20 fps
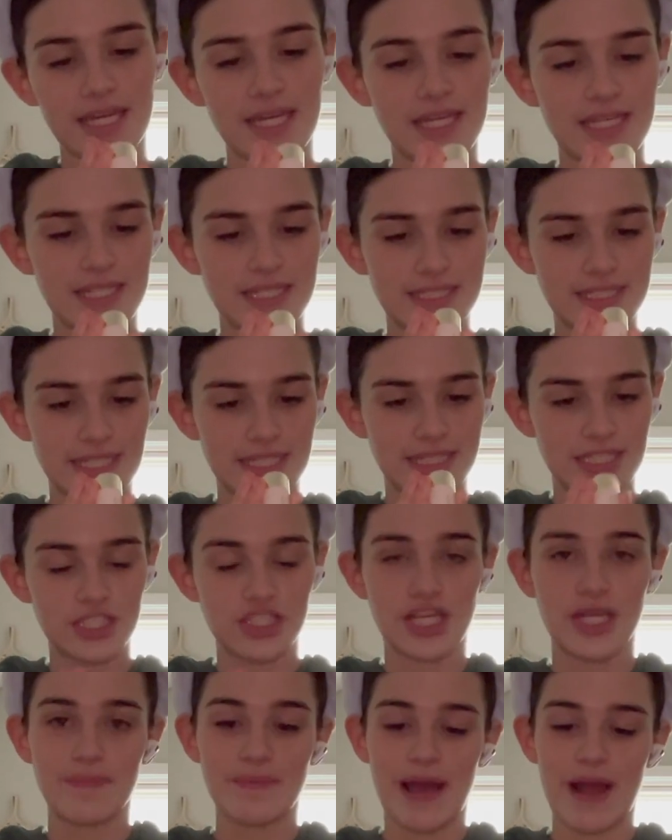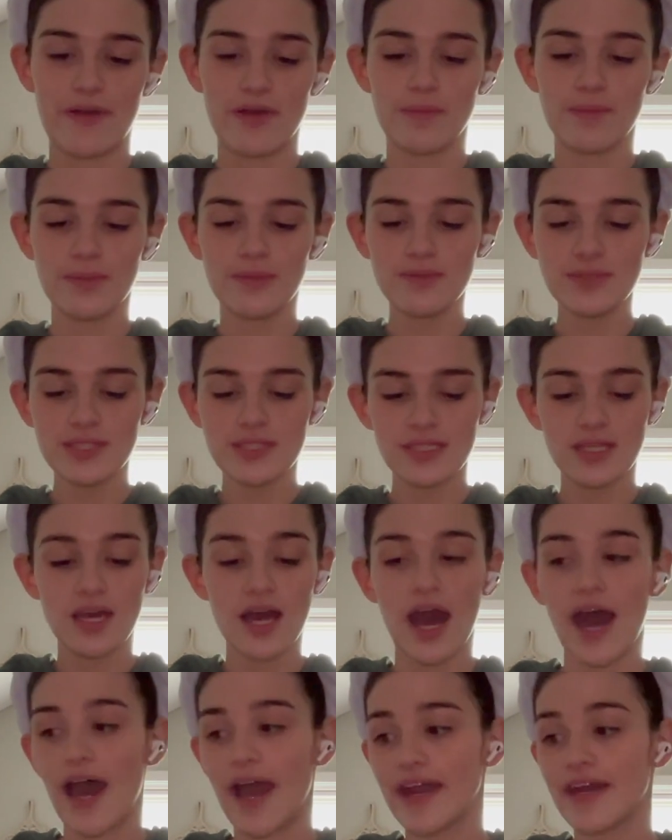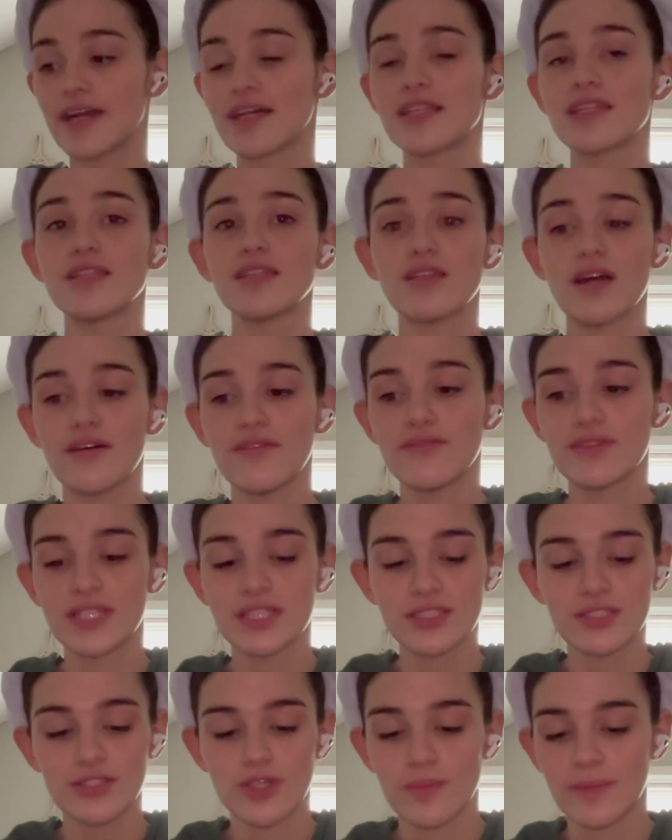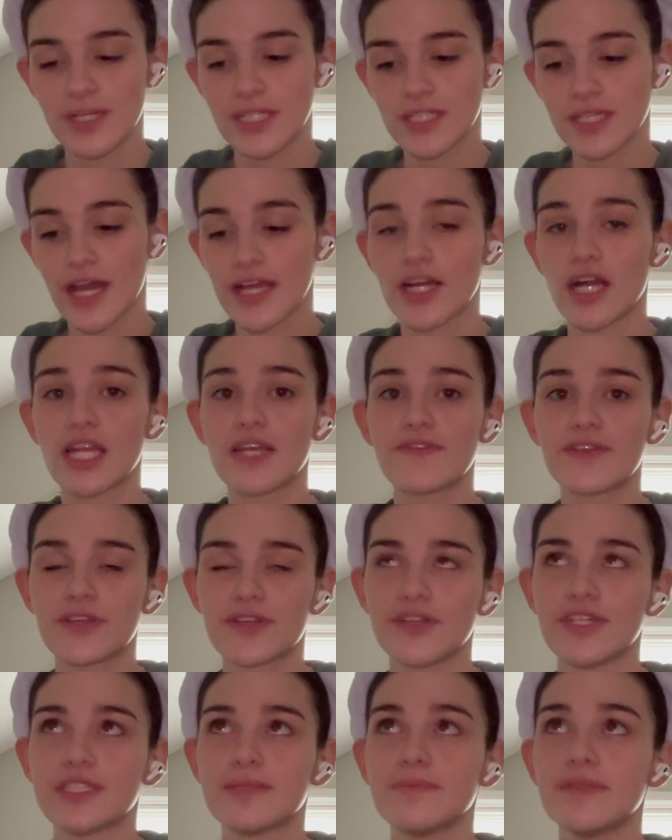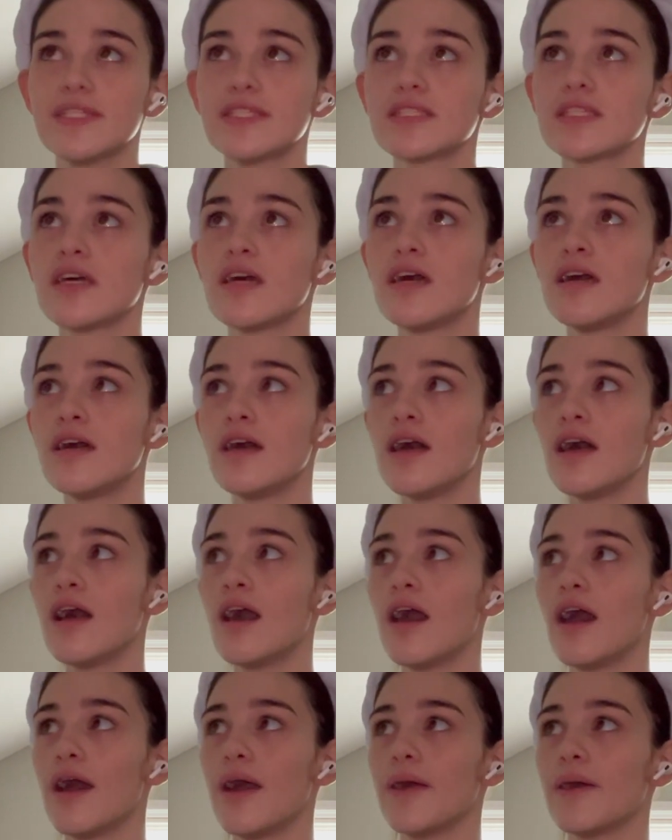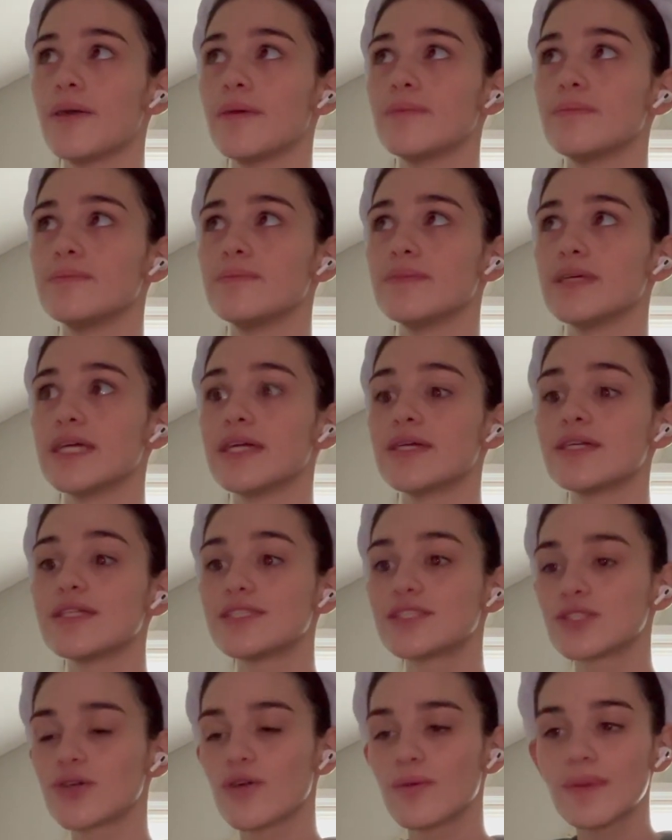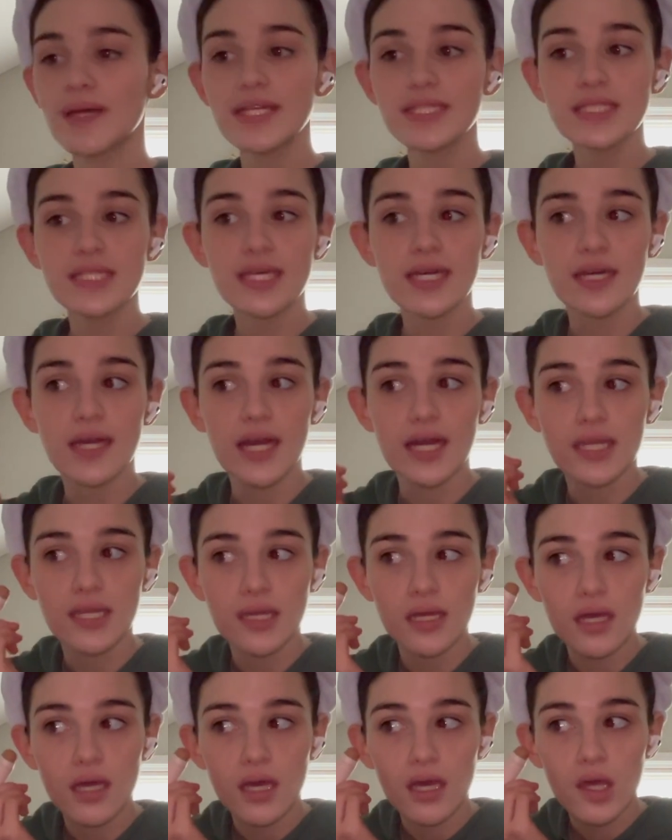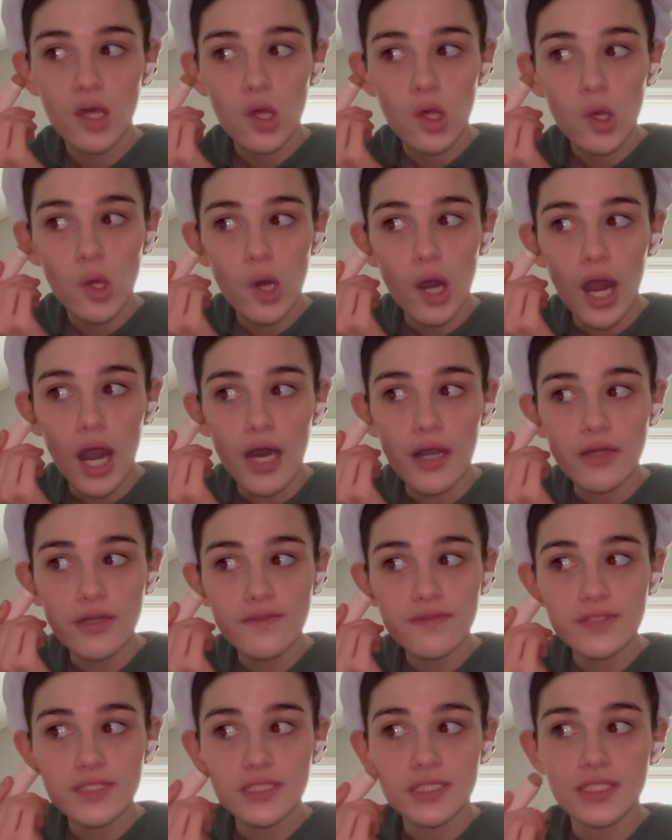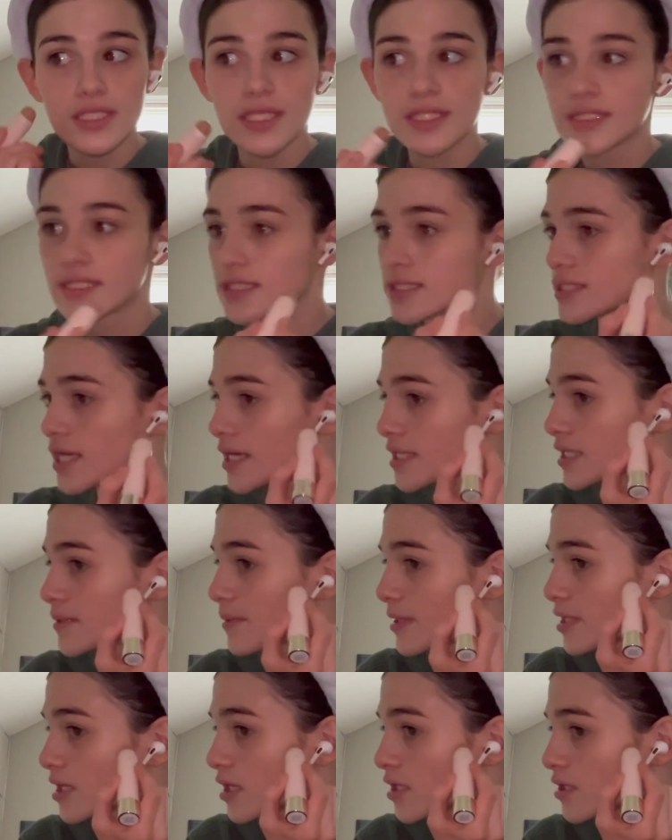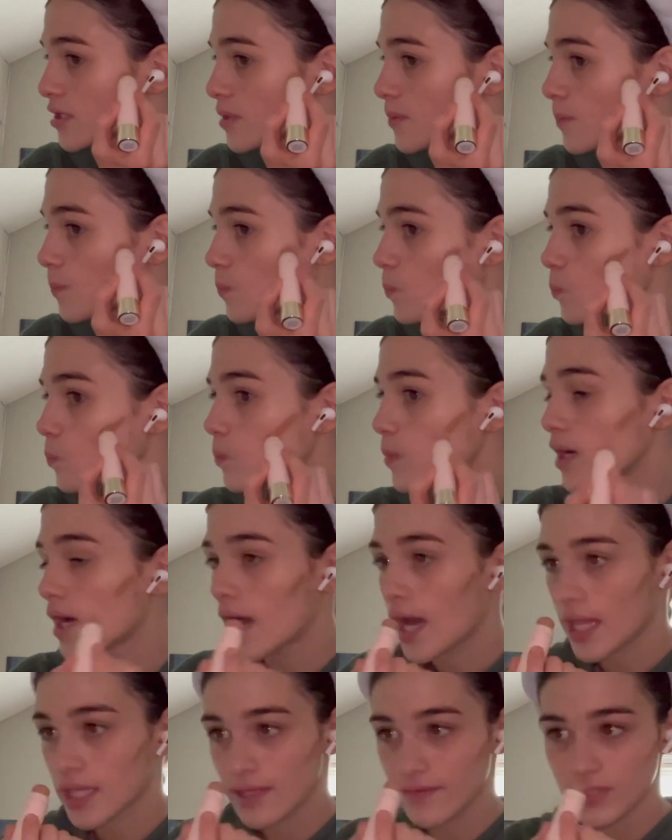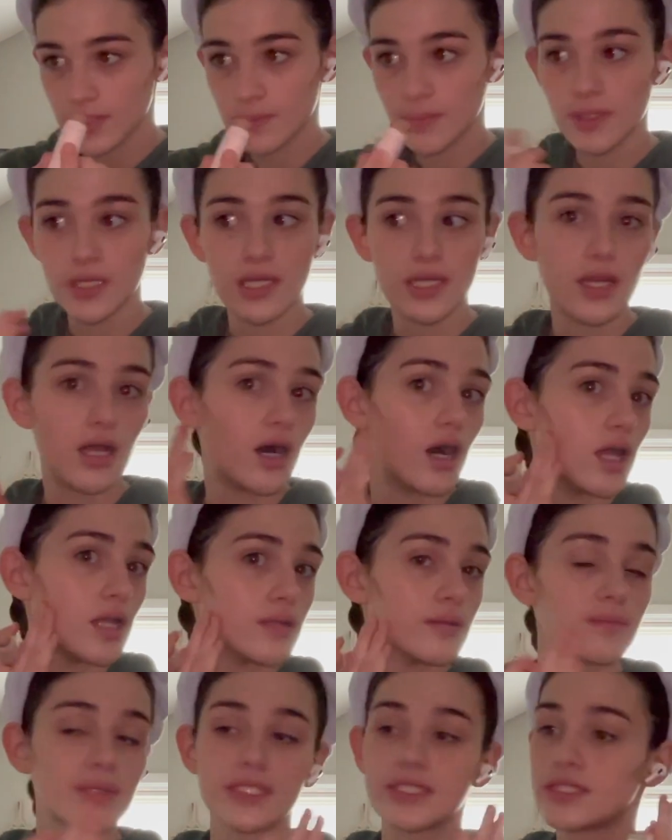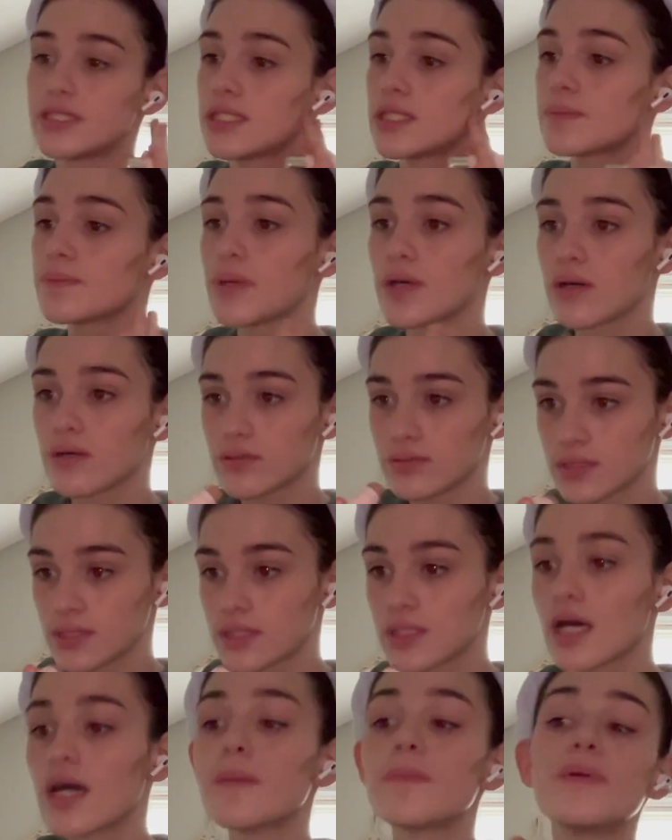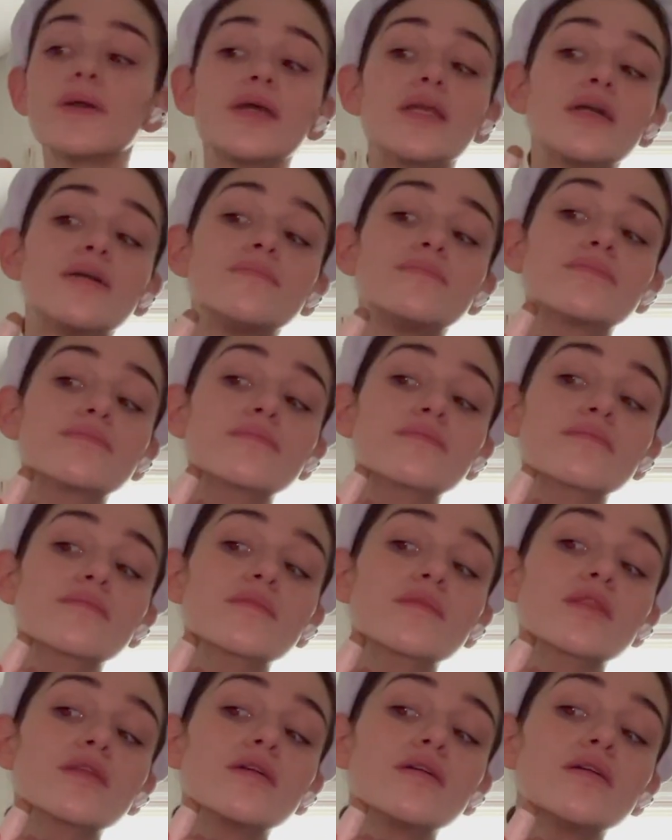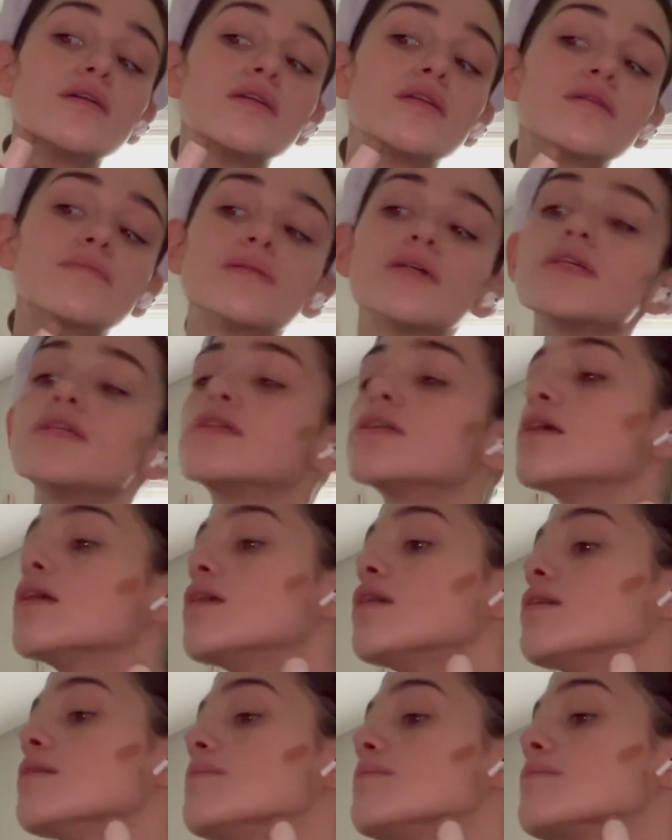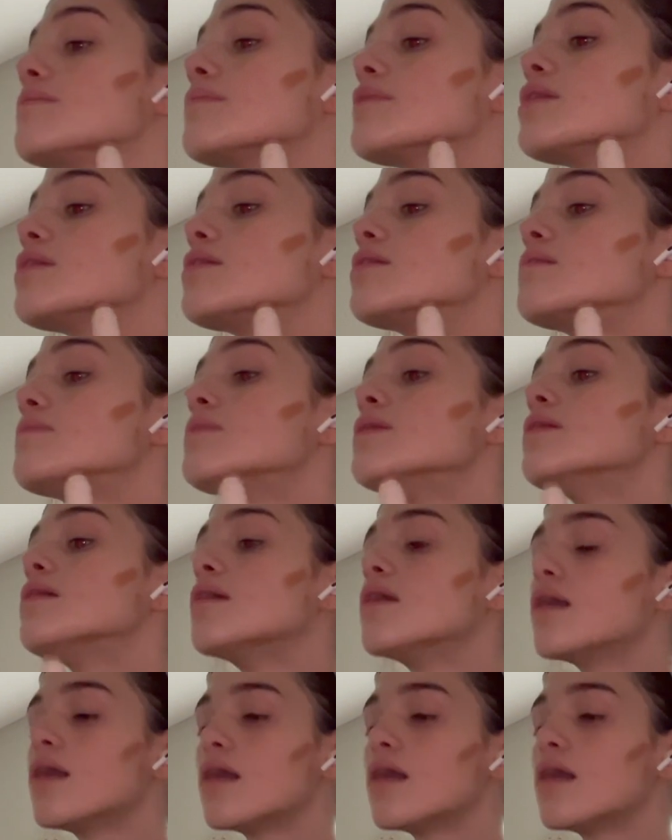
It is in the shade Power Boost. I love this so much. I got it for Christmas. Um, it is so amazing and I don't know if it's exactly my color, but I love to put it on my cheekbones. I put it under my jaw a little bit.